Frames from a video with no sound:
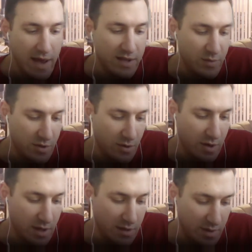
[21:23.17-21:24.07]

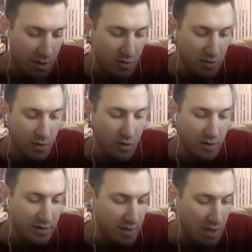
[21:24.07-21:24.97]
majority has been on short
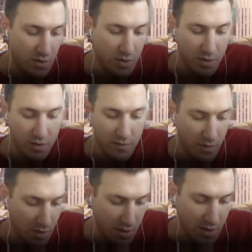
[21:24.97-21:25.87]
courses. St. Jude,
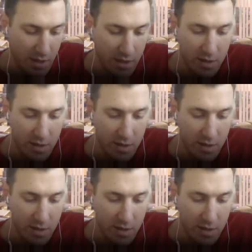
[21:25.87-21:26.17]
Florida,